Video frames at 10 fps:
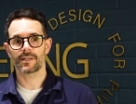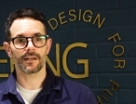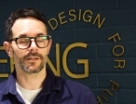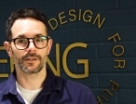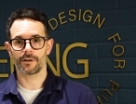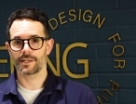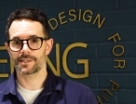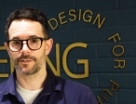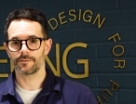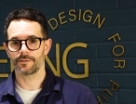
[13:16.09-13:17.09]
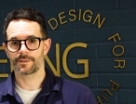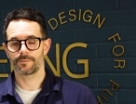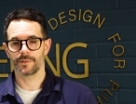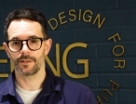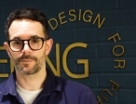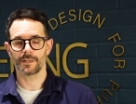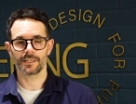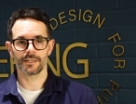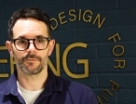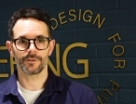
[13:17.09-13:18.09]
they're looking great still. It's been a
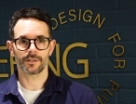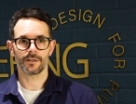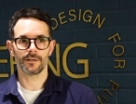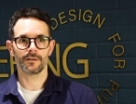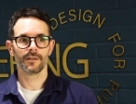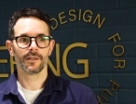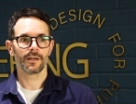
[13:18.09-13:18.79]
year on the car.